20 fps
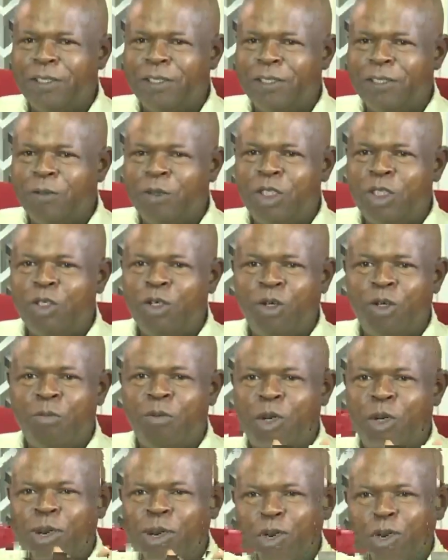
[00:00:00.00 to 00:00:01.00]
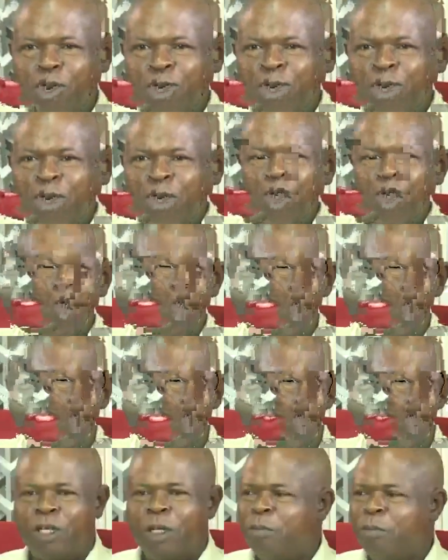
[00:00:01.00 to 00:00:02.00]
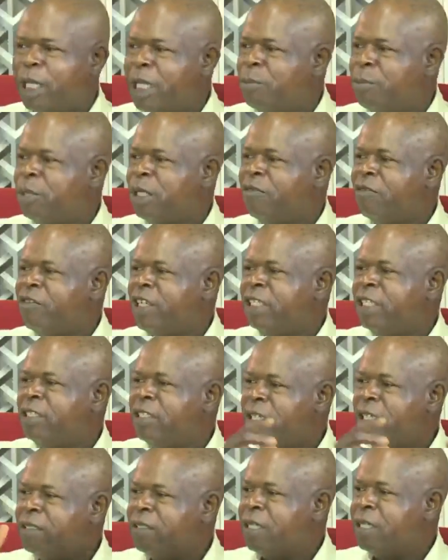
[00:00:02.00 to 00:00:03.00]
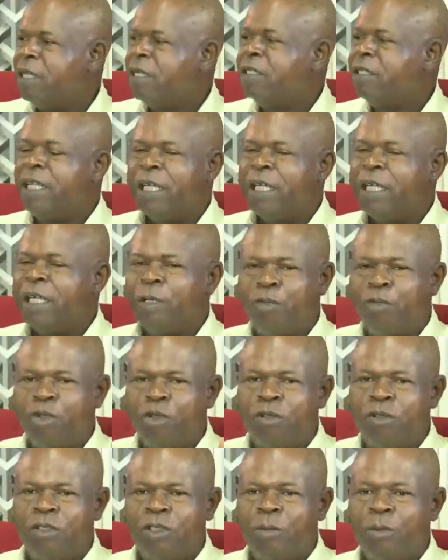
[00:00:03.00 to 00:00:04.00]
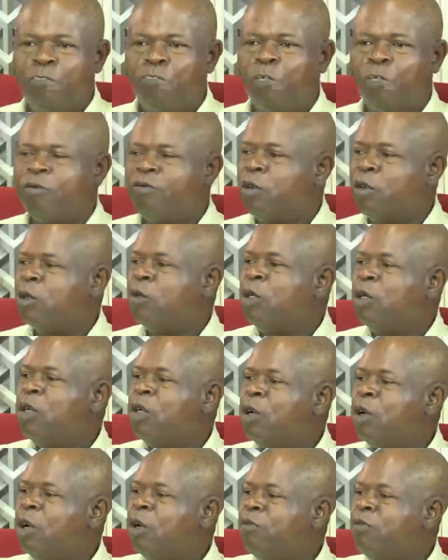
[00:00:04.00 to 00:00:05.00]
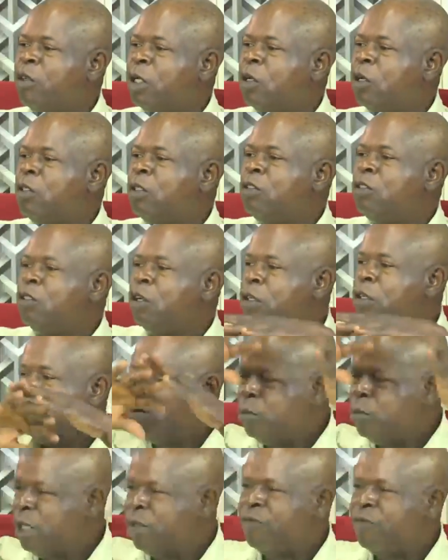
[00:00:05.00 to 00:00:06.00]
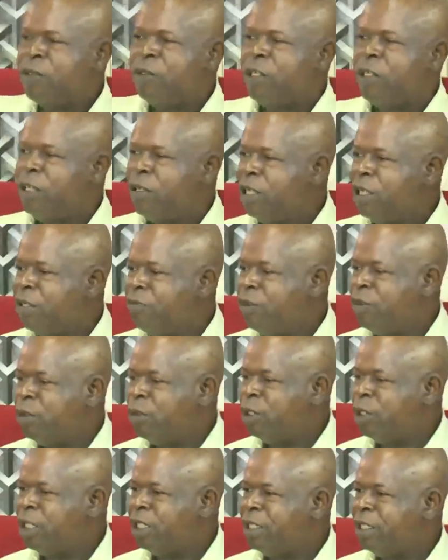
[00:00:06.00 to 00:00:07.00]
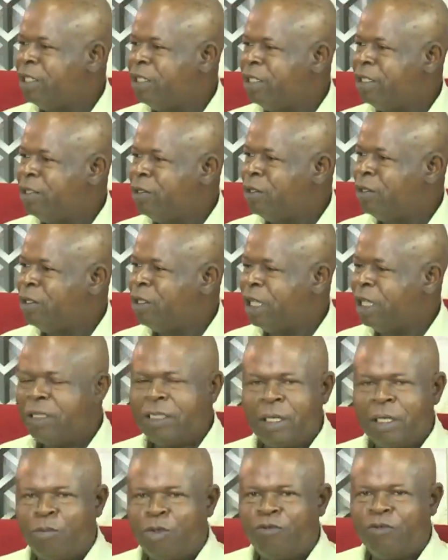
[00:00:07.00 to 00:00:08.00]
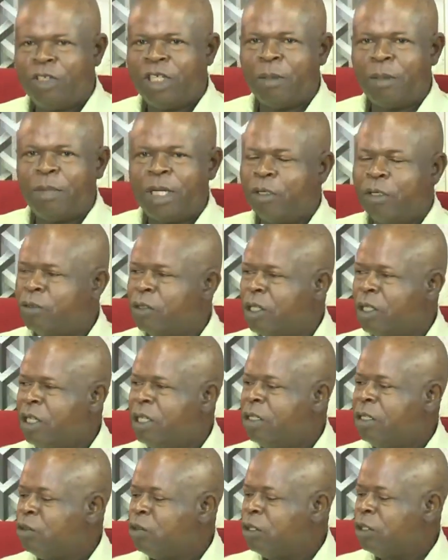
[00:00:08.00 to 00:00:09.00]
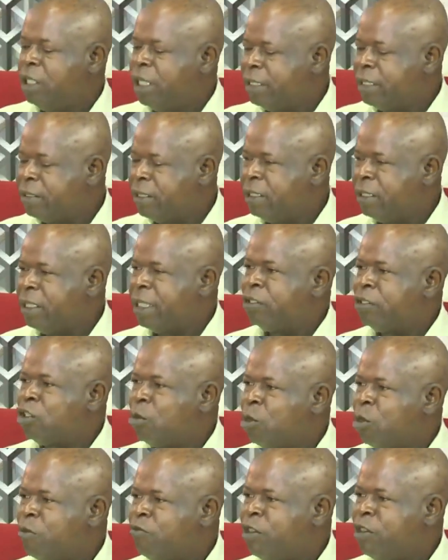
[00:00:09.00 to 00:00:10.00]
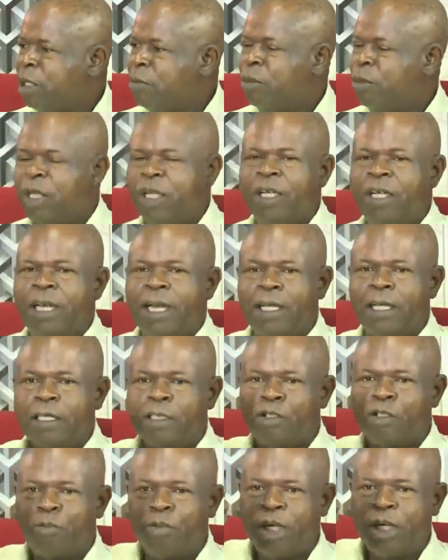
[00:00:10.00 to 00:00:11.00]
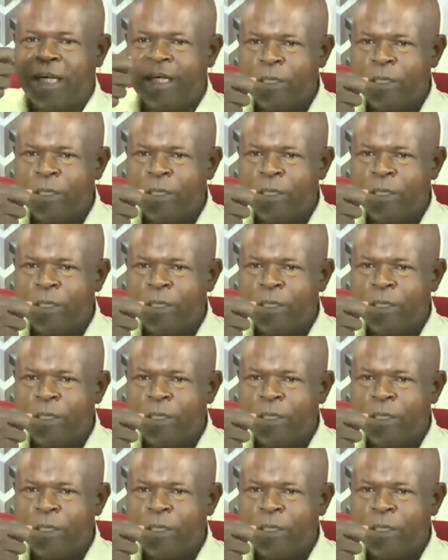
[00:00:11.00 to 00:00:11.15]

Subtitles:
Picking it, they go and buy private jets. They build the best of auditorium everywhere, and they're moving about to the extent that some of them are spraying money